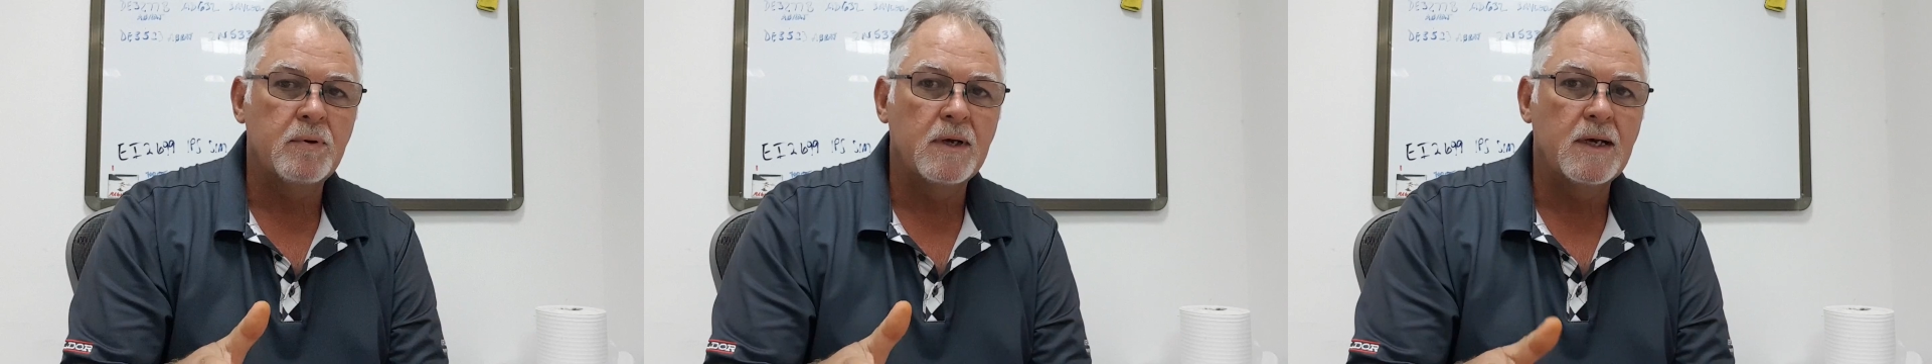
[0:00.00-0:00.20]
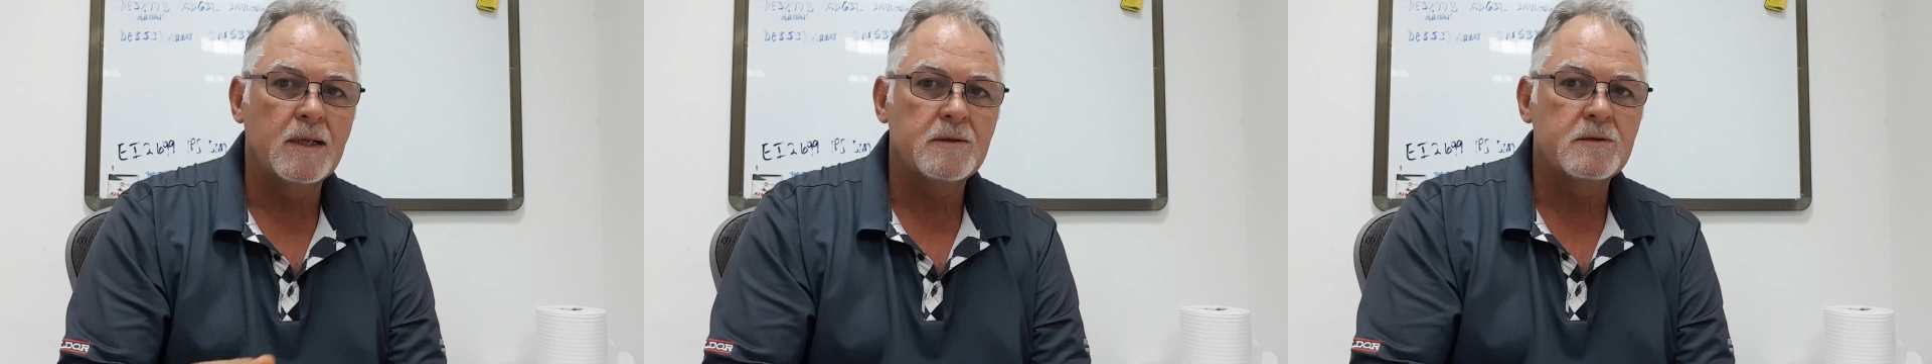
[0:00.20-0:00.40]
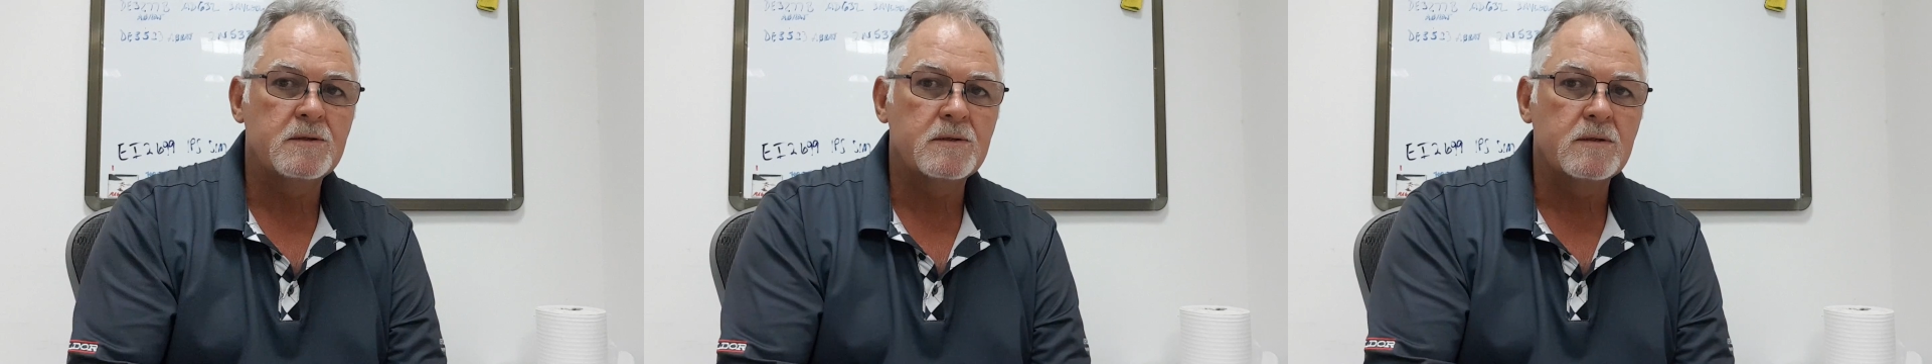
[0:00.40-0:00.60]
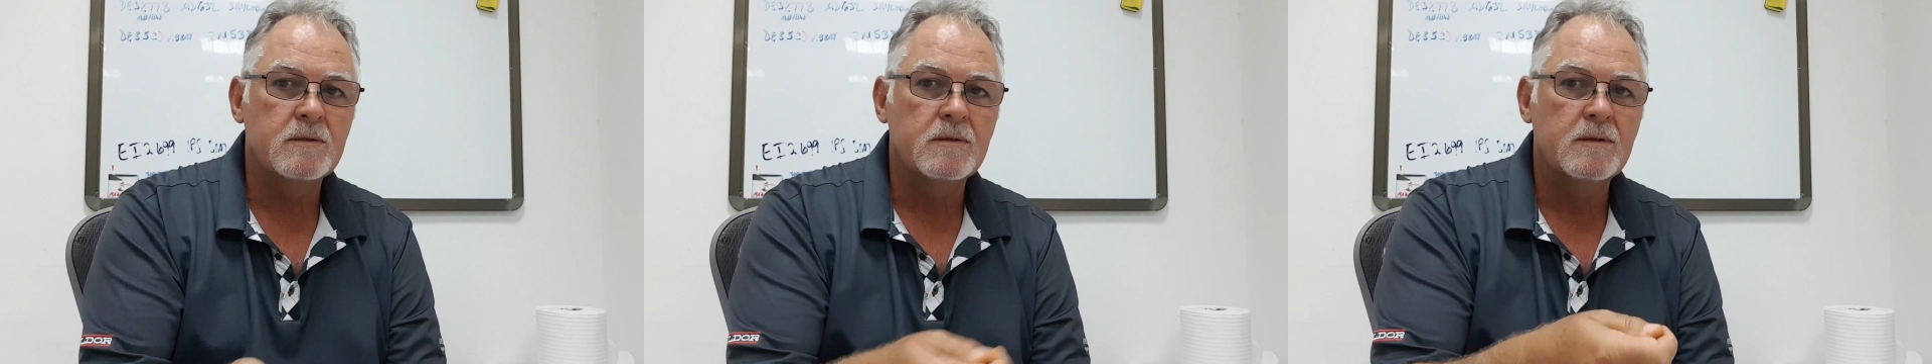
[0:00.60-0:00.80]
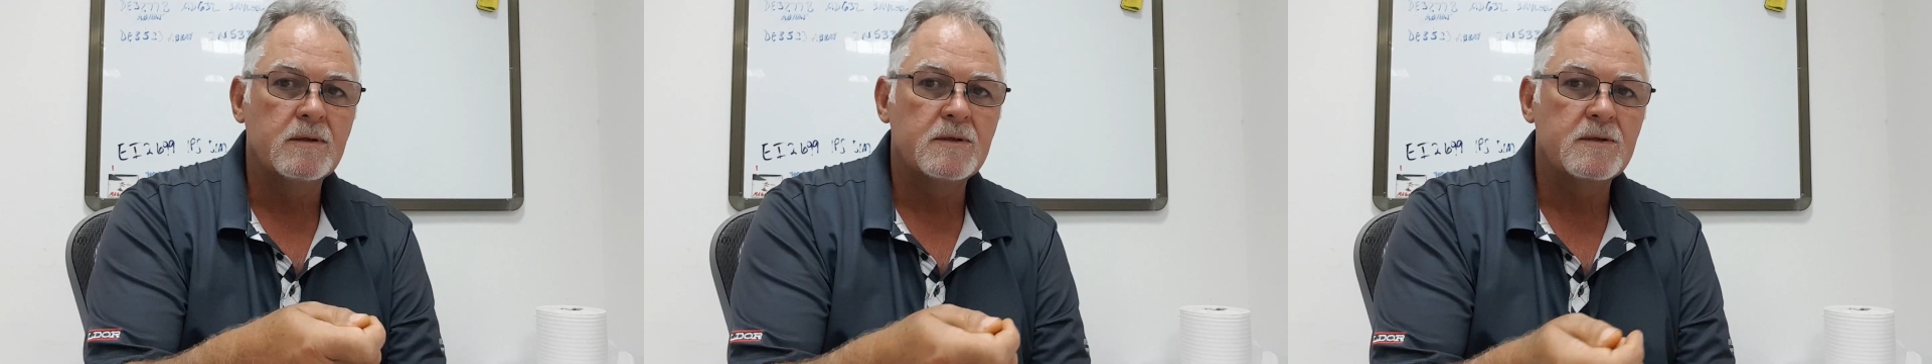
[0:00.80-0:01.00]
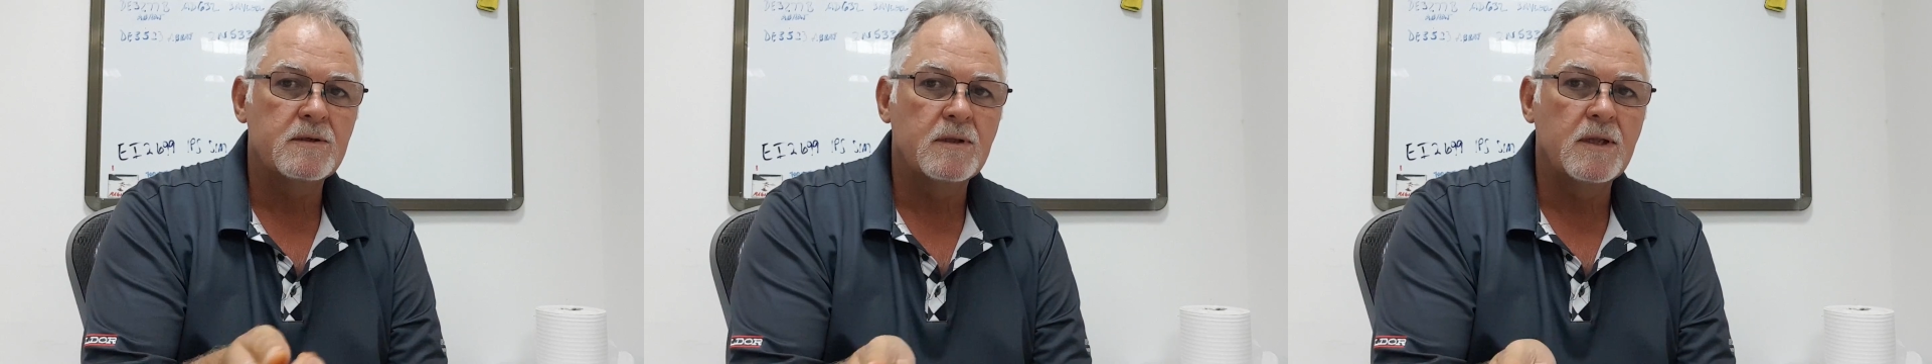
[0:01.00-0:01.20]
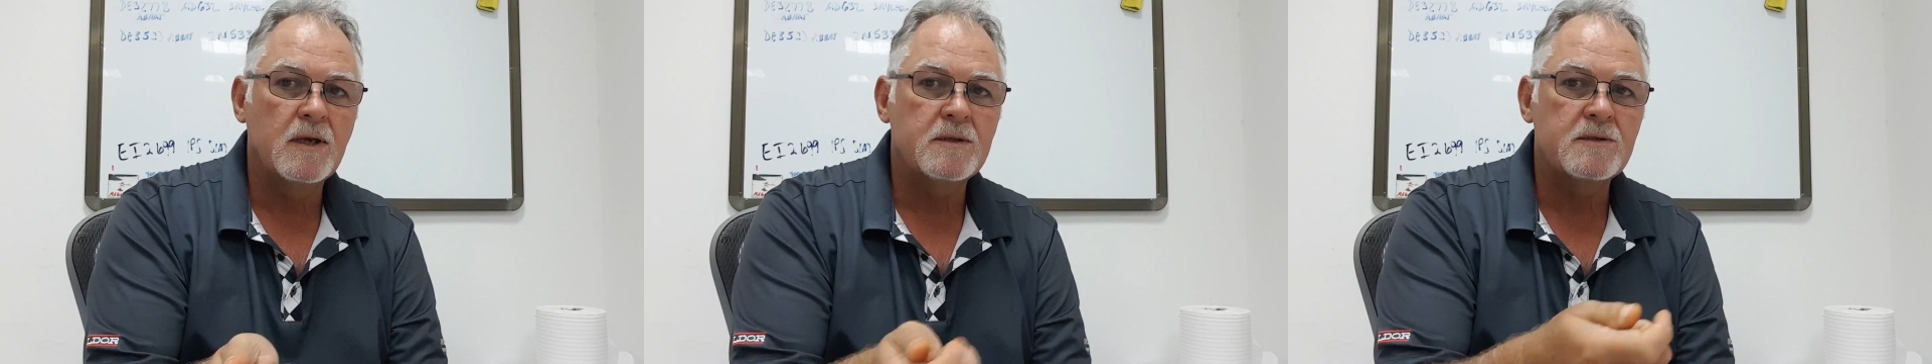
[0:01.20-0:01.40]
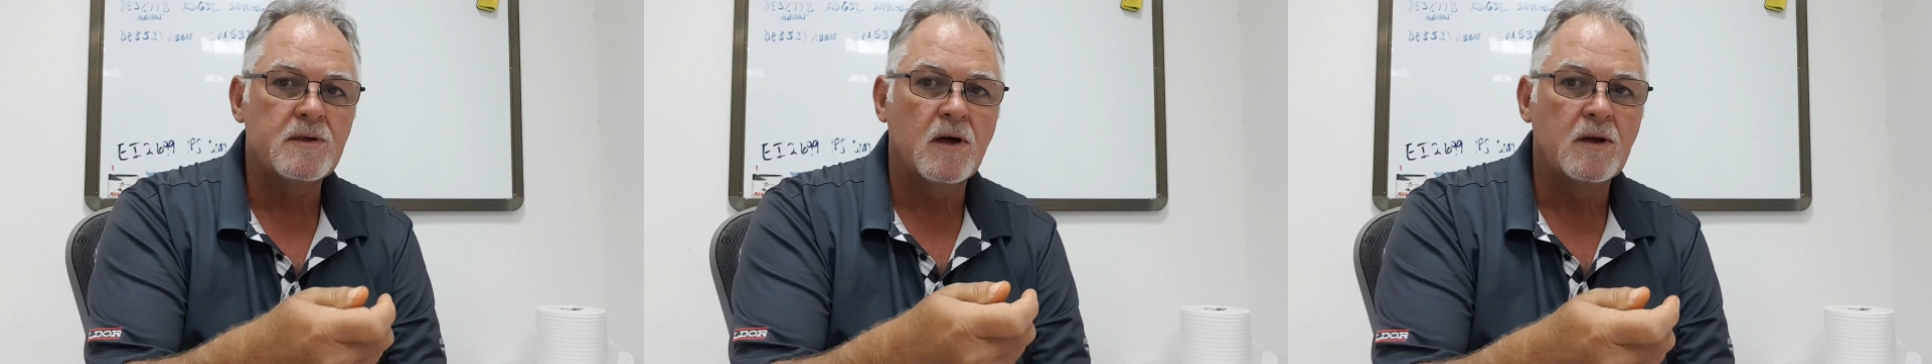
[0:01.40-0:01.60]
putts, so
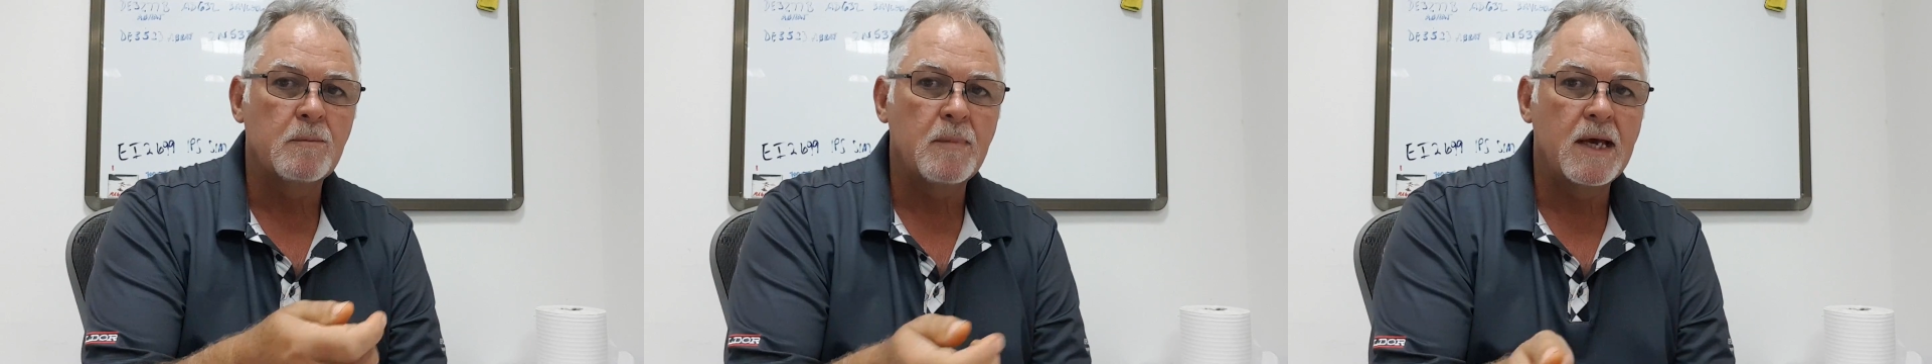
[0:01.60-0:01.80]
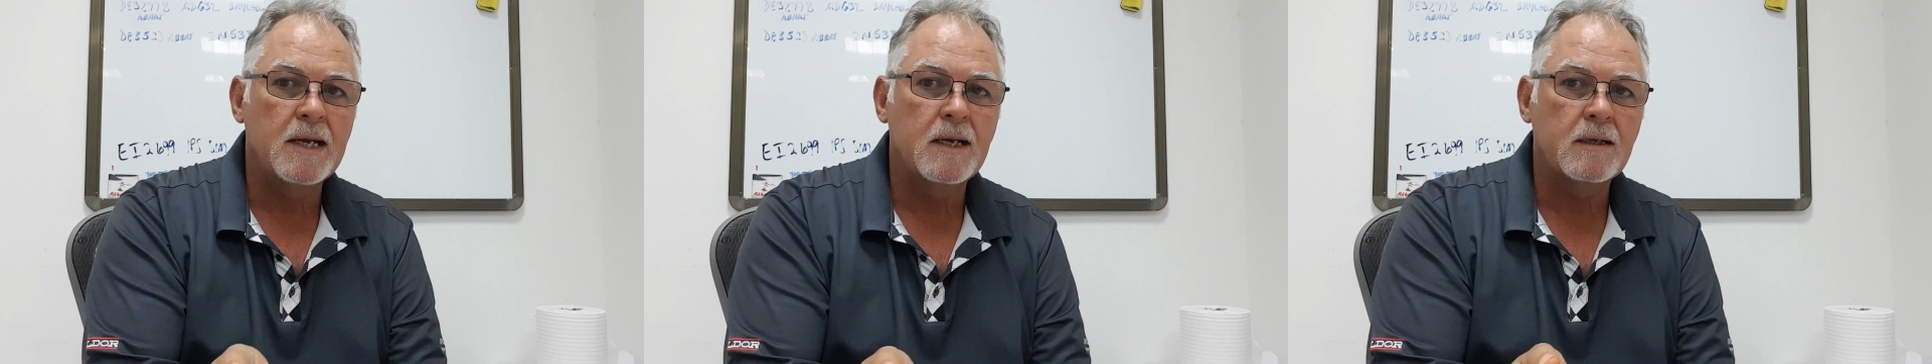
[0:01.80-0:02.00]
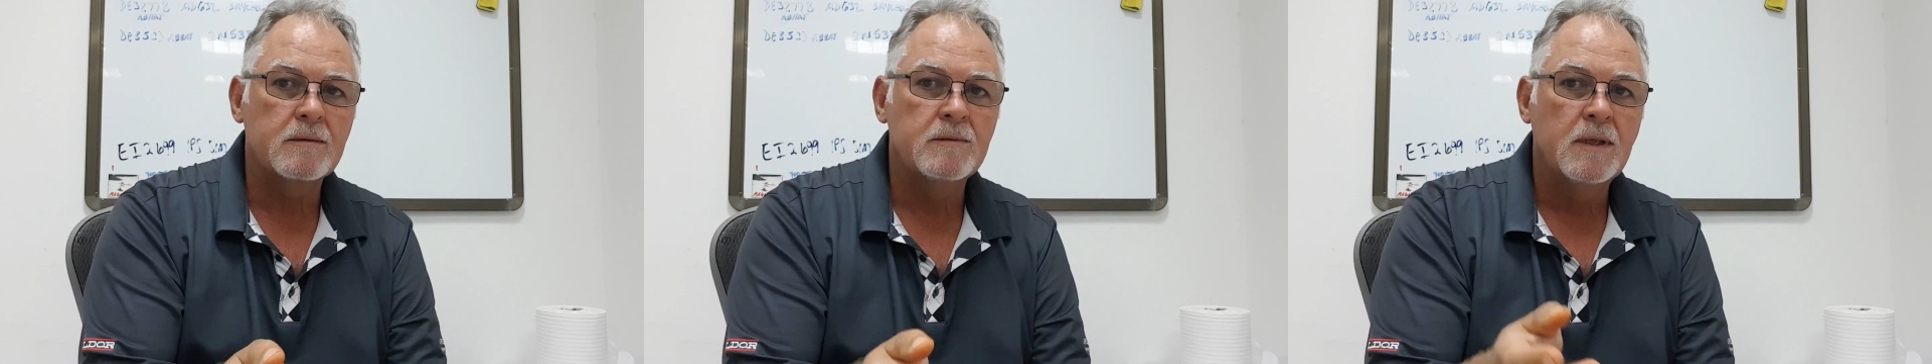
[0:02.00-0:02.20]
that's automatic.